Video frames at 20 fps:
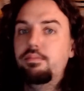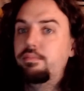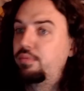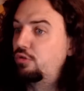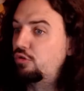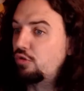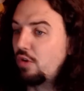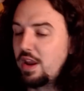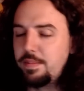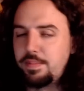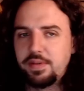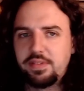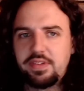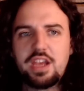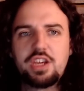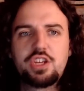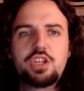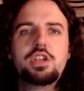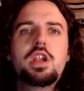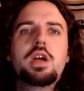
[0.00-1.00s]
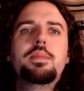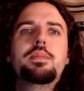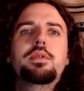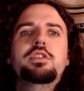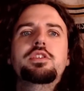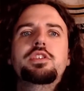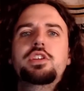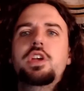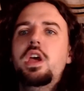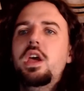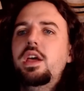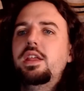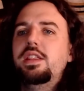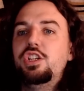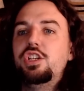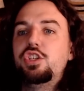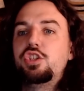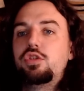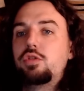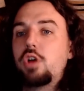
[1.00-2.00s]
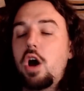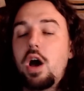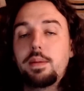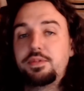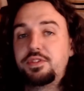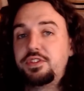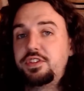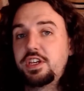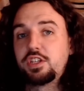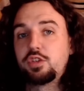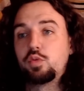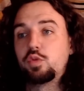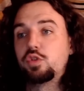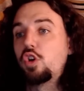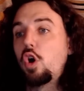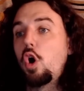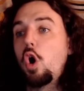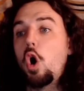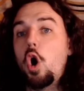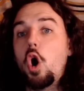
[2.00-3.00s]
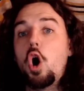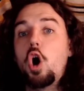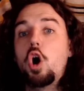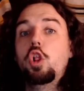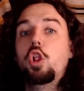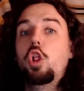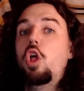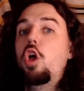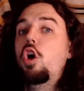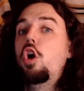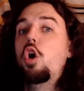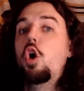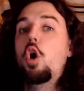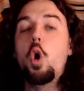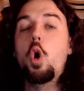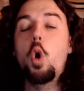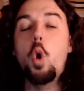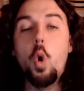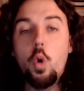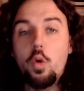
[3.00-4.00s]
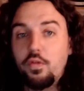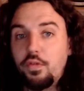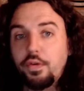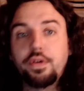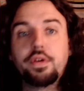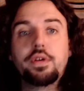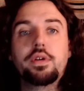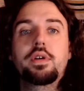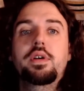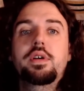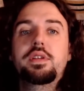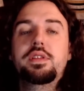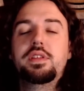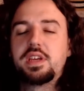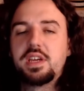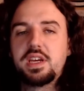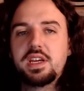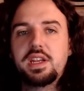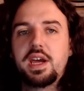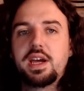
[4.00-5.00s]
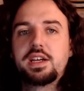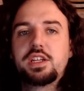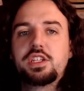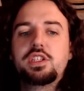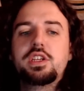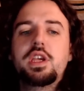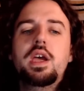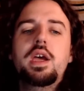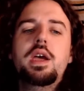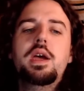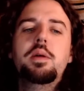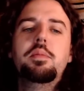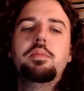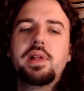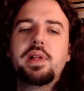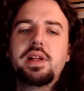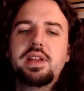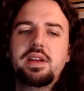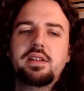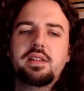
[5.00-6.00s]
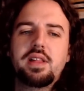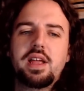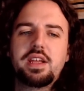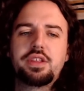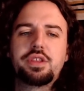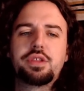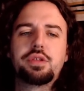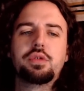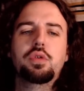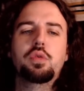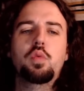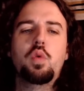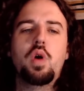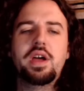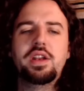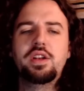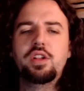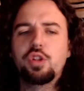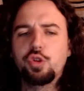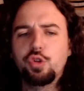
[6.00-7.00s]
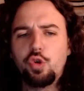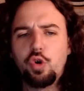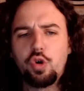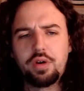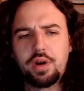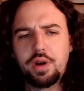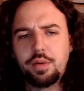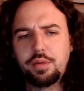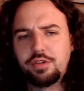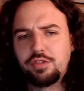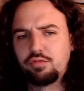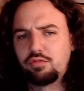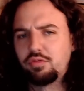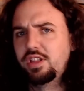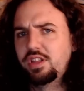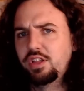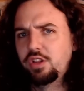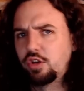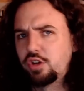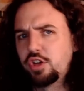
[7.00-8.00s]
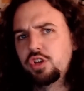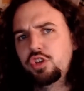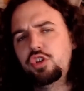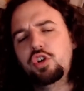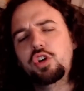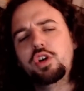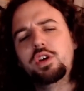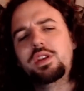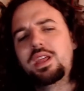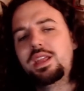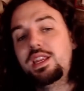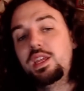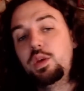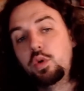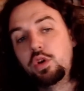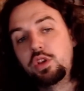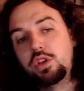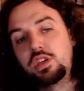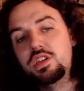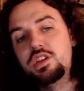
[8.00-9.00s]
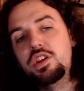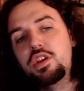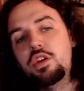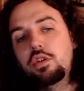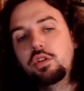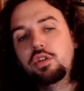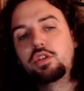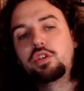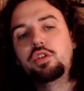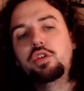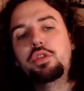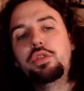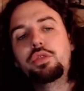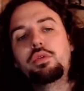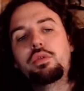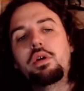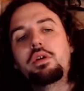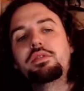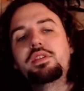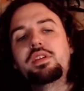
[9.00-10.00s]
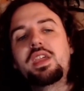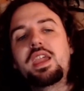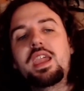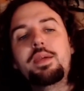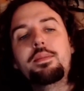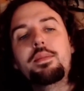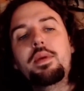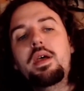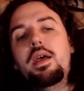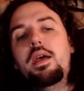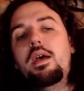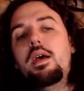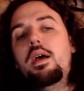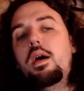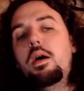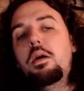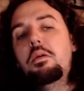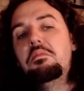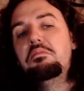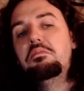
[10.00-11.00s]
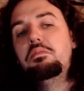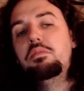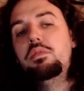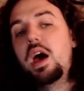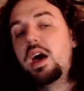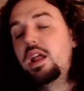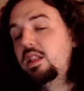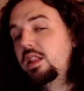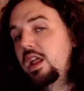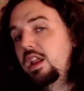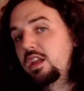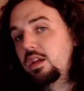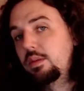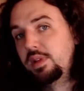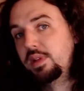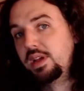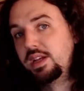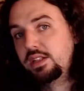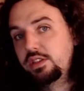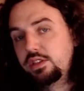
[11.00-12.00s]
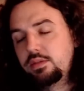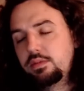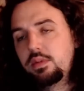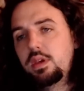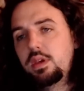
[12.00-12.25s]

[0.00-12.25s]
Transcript: Great possession numbers. The top six was all over the Canucks. Plenty to like through one. Lora was really looking good, and he would continue to look good throughout the game. Not a lot of complaints.